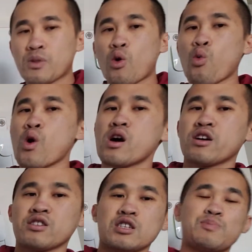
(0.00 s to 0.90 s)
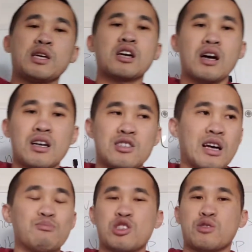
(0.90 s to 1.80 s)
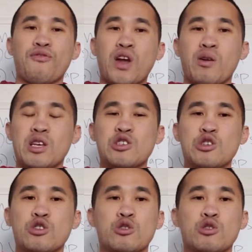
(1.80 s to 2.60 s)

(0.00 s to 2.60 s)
One is because I'm just very used